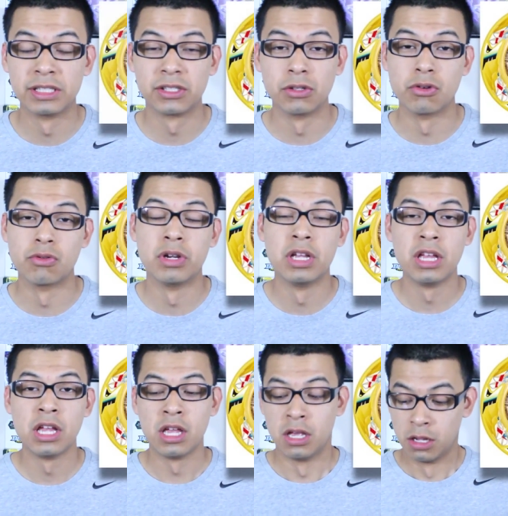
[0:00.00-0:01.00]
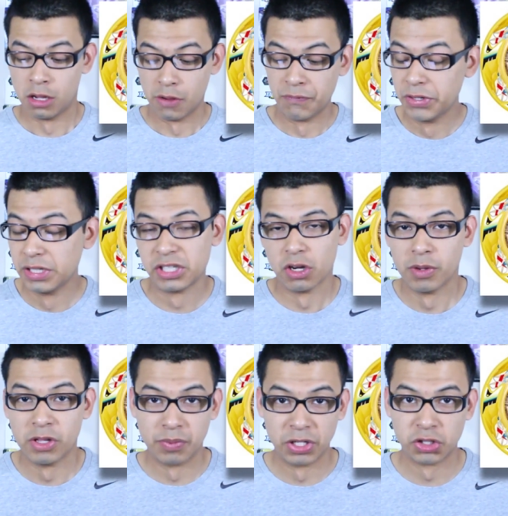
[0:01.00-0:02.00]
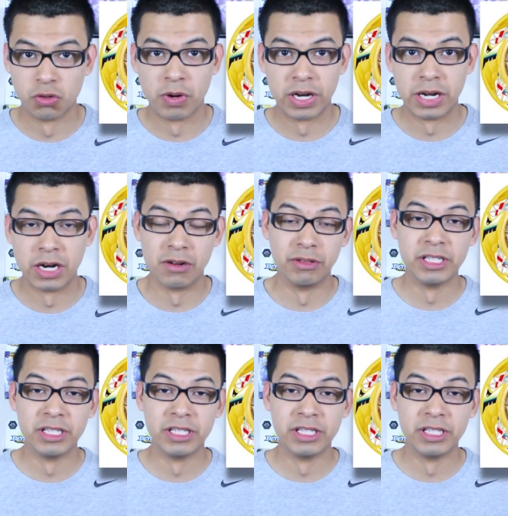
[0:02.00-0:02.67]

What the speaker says: So if you can tell by the picture right now,